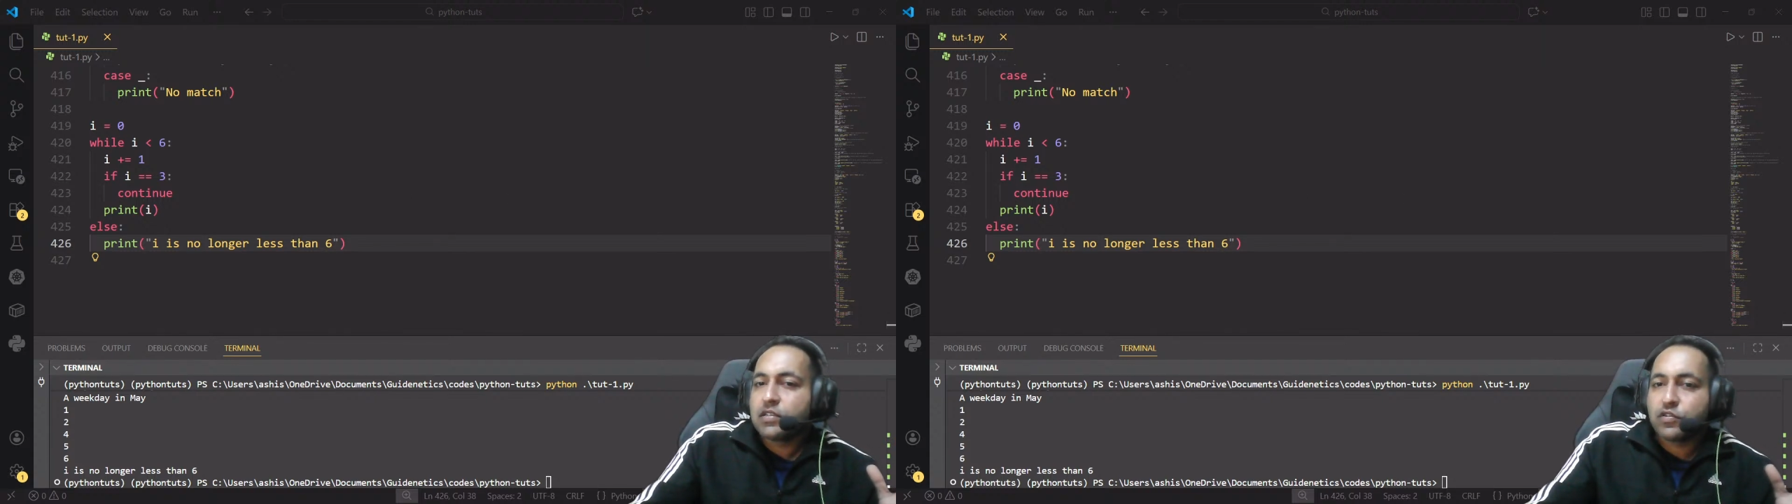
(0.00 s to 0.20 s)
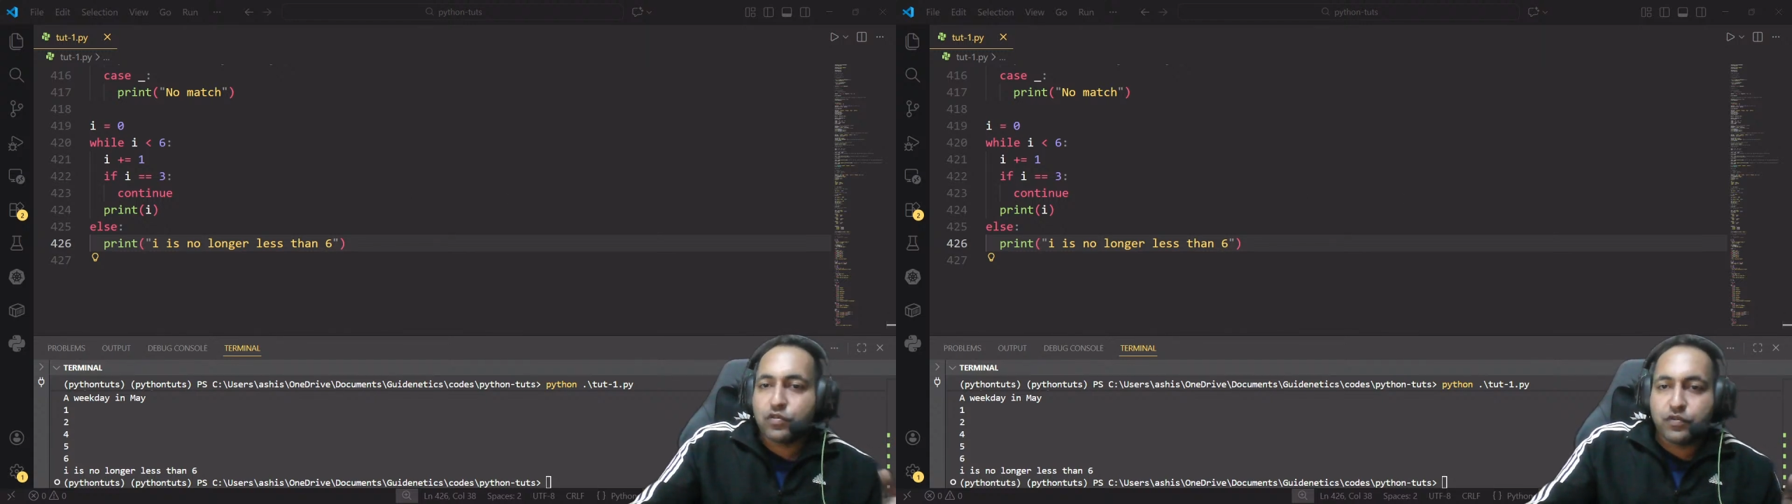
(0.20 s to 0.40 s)

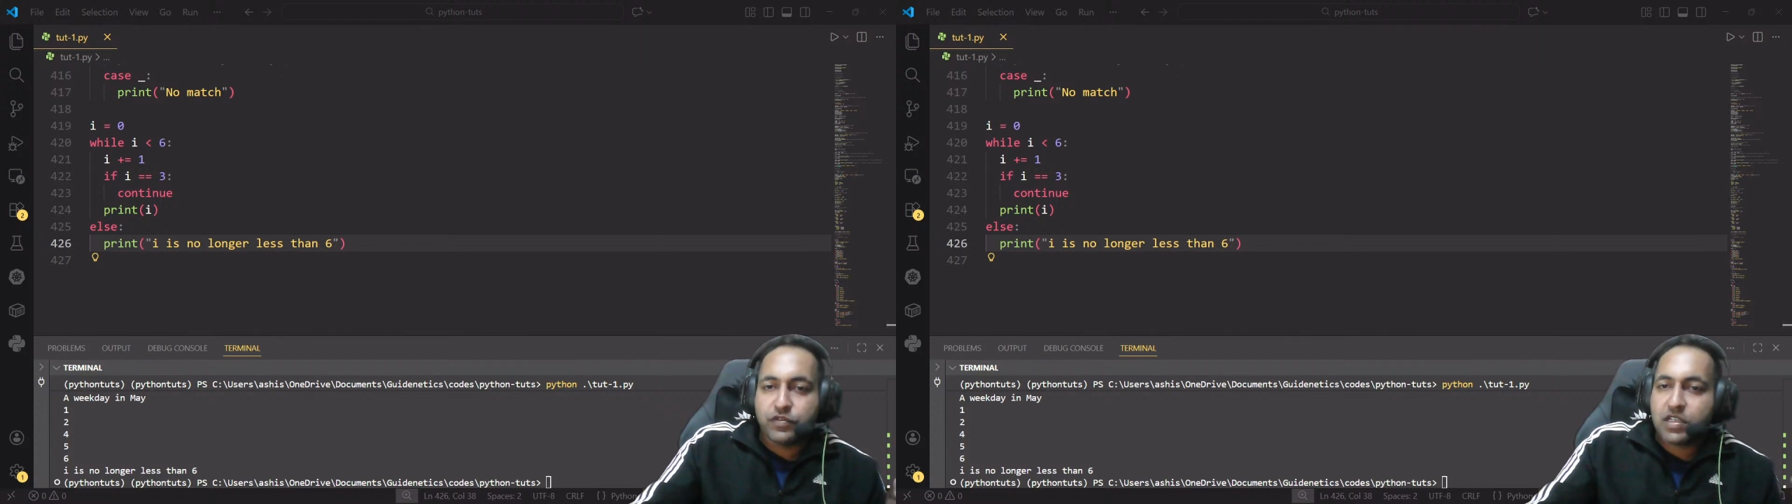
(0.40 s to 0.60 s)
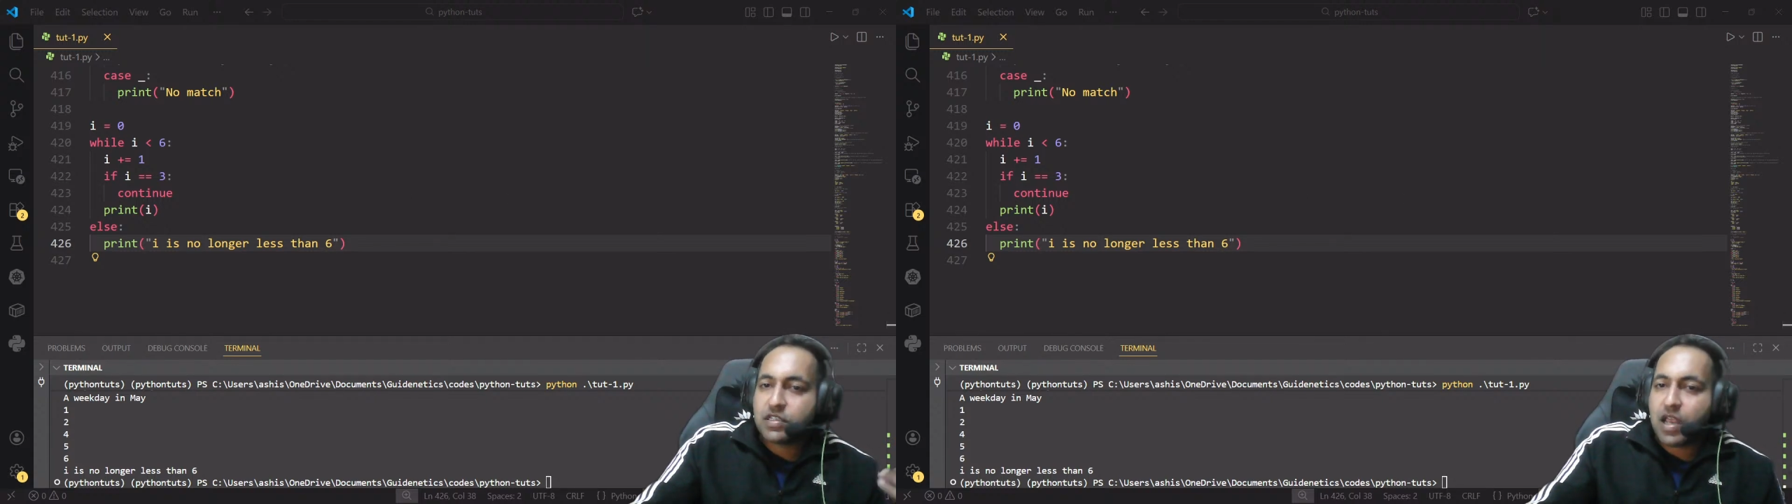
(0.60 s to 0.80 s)
So
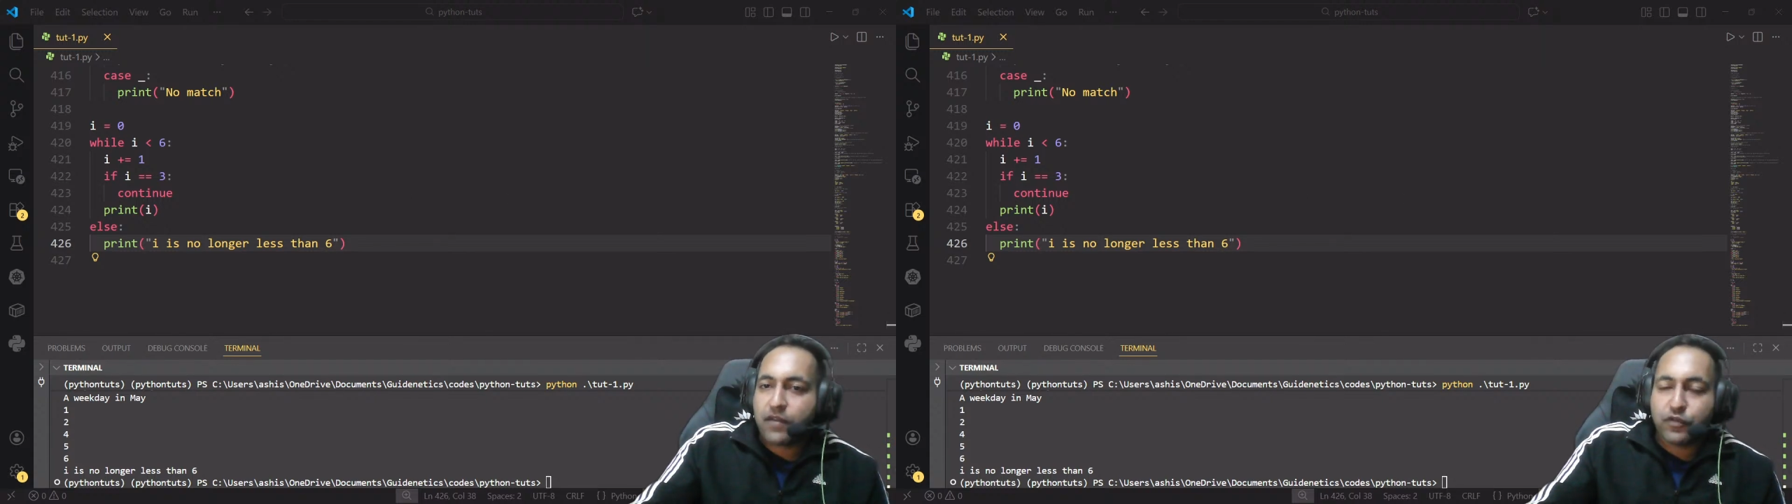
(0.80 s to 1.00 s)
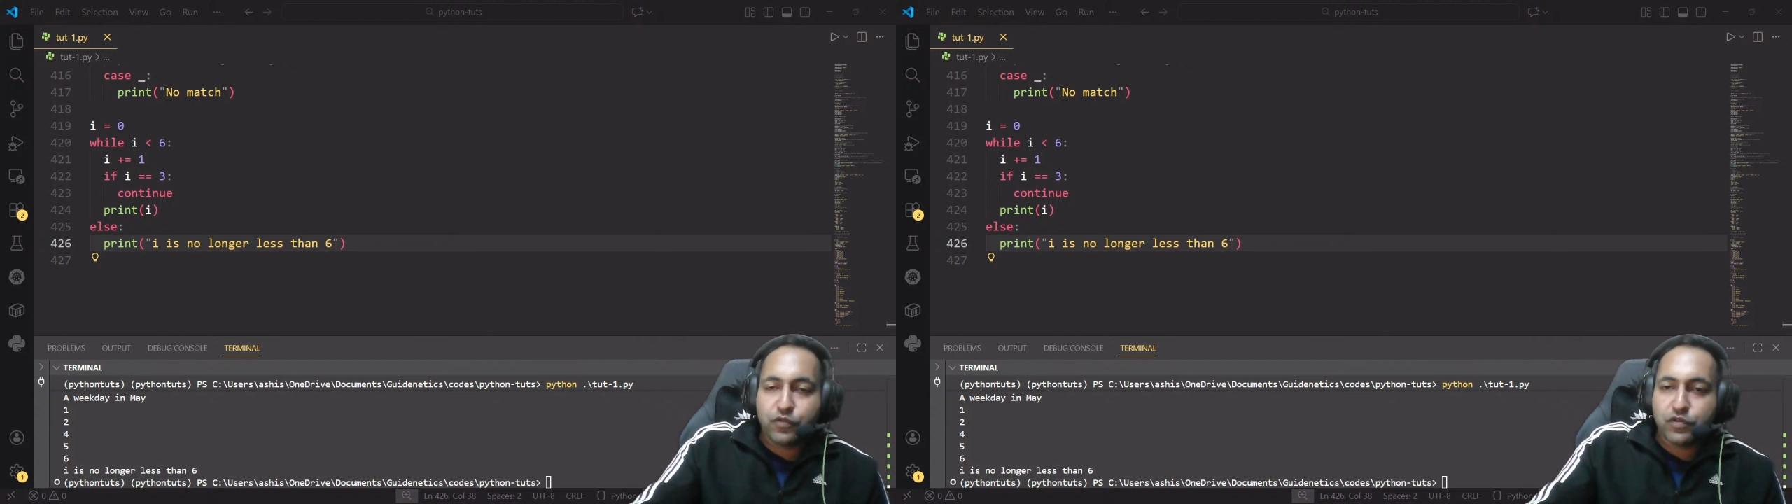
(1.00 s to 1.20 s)
you just
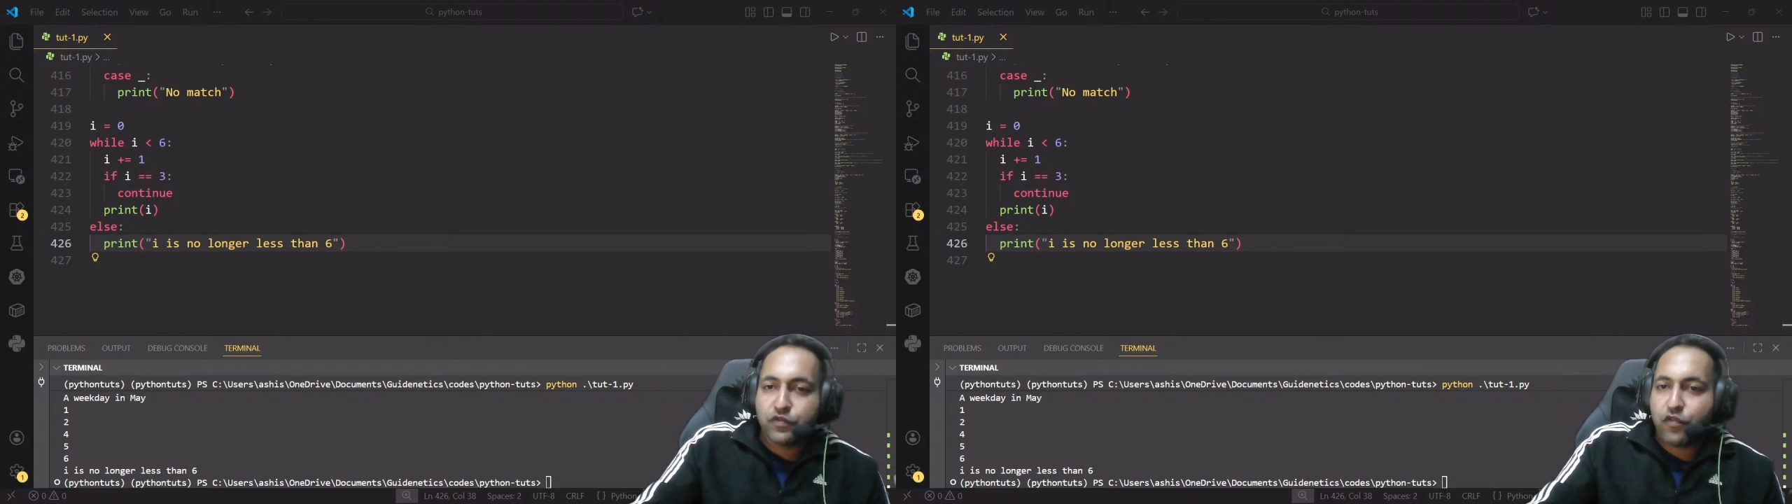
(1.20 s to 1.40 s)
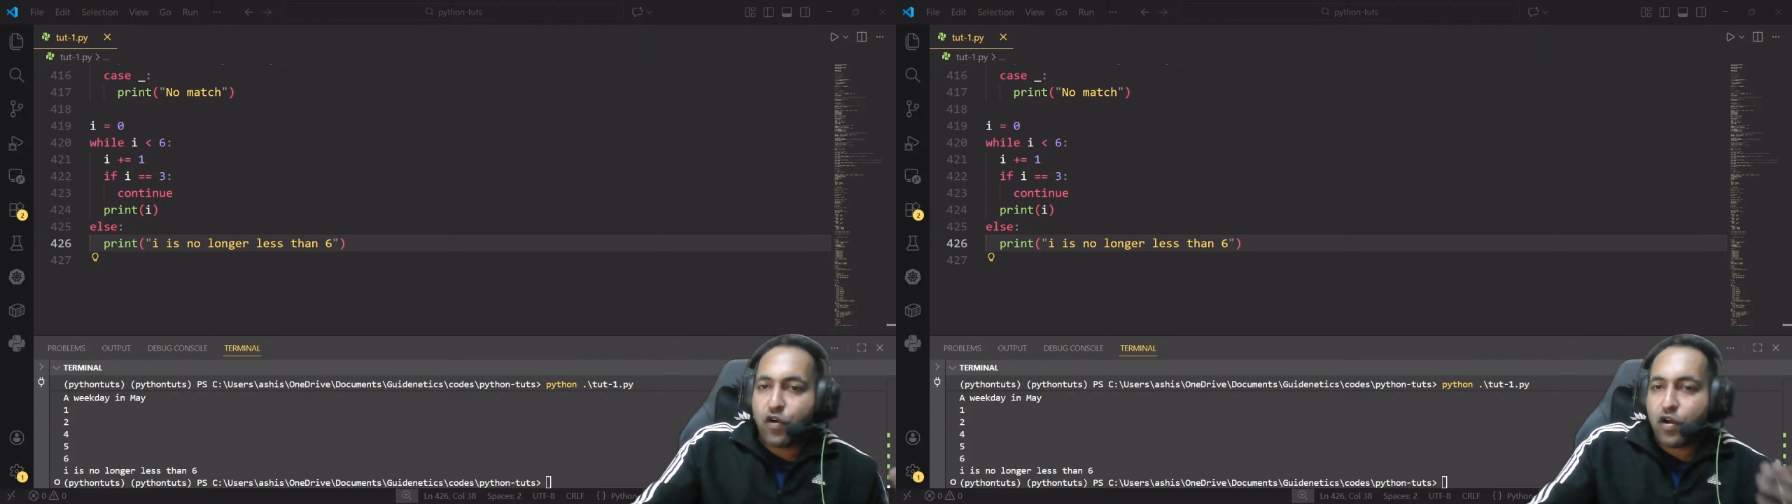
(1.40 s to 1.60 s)
have to use
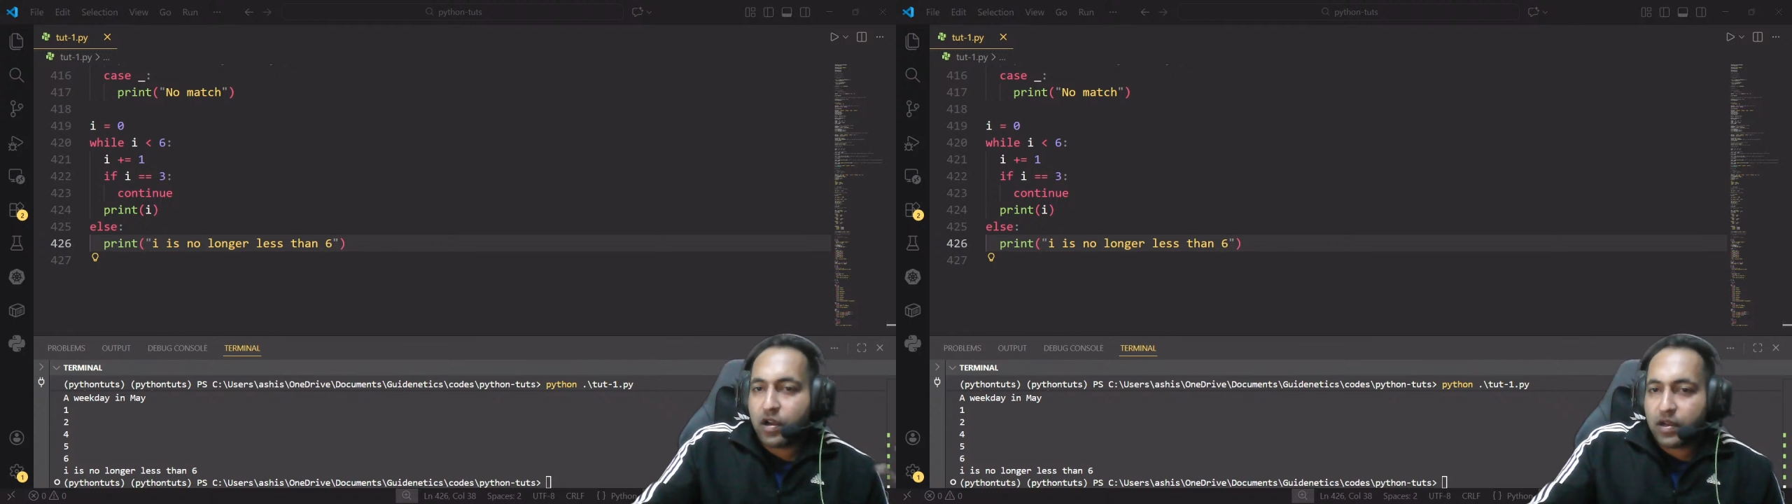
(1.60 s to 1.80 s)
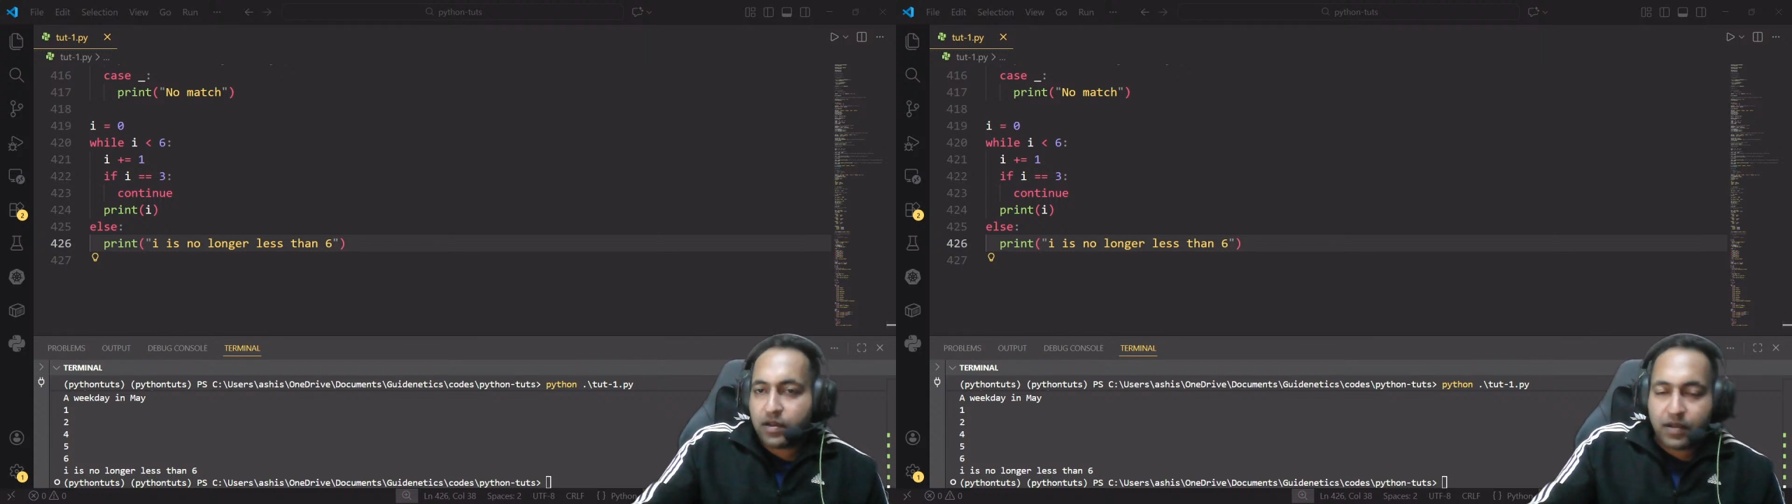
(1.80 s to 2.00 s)

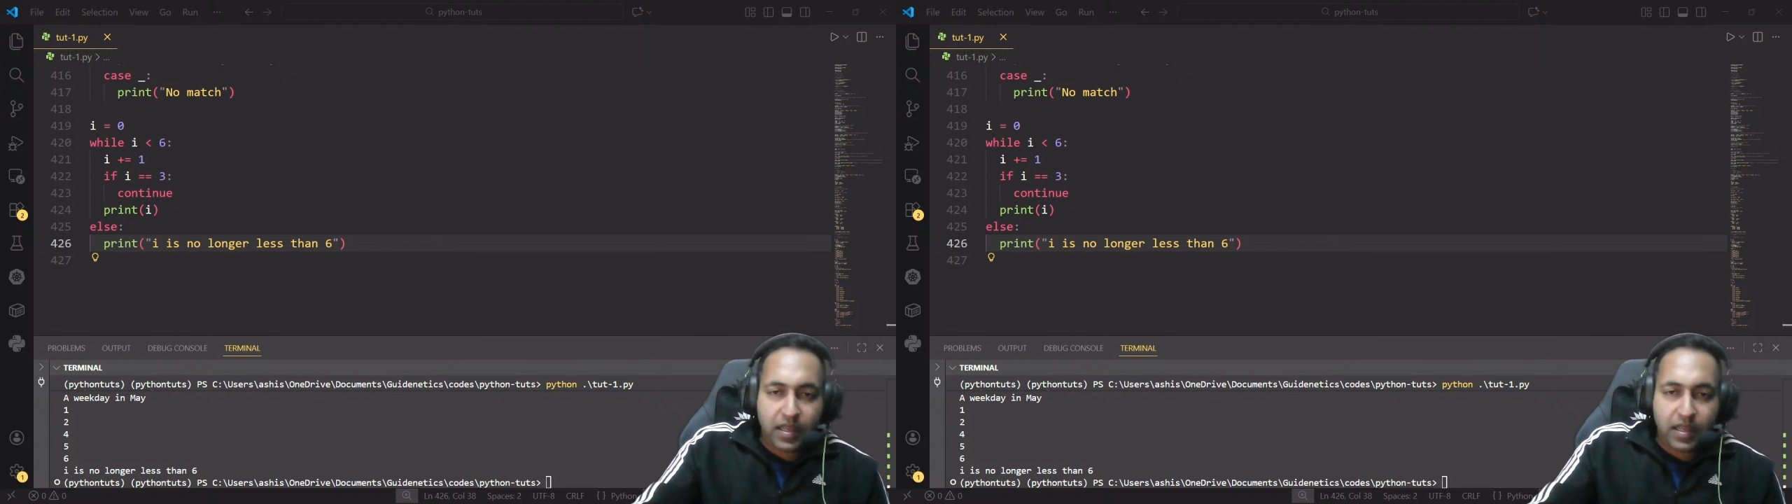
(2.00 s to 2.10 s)
for